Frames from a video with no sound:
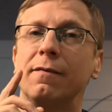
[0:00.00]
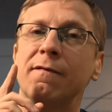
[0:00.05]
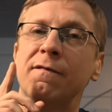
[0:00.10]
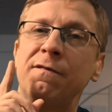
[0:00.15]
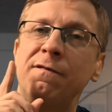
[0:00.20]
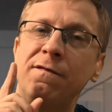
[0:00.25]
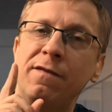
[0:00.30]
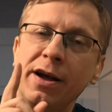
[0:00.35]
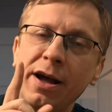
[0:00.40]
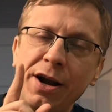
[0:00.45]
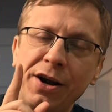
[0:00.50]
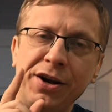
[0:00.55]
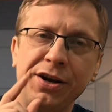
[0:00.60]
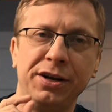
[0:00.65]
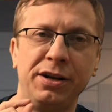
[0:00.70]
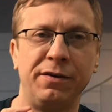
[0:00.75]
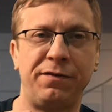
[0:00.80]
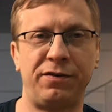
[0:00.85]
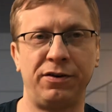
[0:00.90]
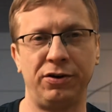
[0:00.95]
very
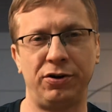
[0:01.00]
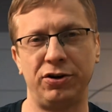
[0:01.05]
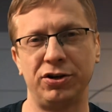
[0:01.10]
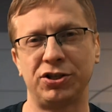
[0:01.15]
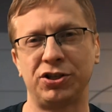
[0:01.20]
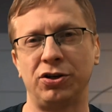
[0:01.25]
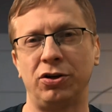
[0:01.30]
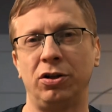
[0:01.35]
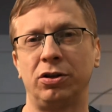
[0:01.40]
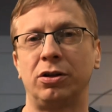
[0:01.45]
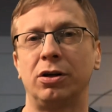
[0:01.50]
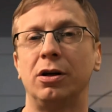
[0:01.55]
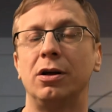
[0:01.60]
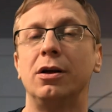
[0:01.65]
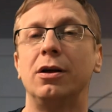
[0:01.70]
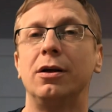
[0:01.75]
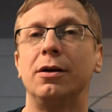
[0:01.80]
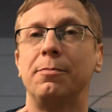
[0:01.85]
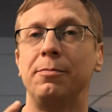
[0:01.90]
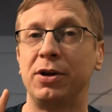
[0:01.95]
different result,
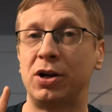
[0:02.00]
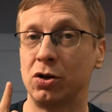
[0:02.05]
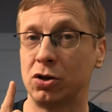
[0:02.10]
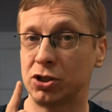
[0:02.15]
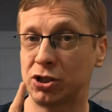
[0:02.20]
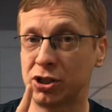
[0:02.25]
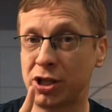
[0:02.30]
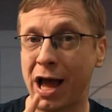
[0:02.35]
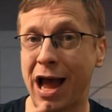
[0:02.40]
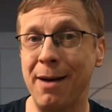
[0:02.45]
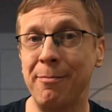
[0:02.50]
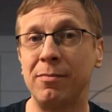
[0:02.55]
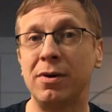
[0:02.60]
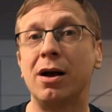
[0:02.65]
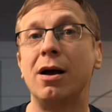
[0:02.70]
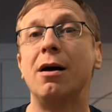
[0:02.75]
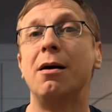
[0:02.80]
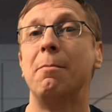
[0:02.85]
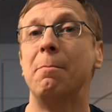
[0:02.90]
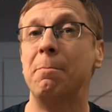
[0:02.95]
because time
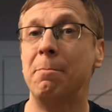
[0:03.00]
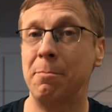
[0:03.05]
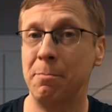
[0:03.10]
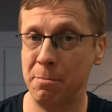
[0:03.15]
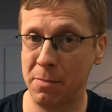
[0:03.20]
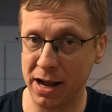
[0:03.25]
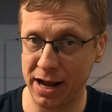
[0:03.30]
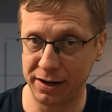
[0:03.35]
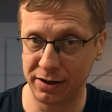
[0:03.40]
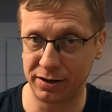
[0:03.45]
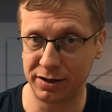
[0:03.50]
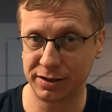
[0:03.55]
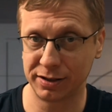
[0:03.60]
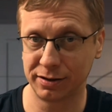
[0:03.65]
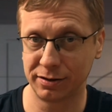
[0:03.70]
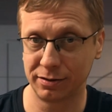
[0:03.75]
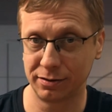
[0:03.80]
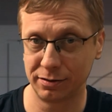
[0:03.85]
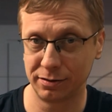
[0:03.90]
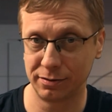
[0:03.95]

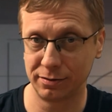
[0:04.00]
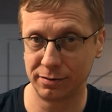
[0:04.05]
matters.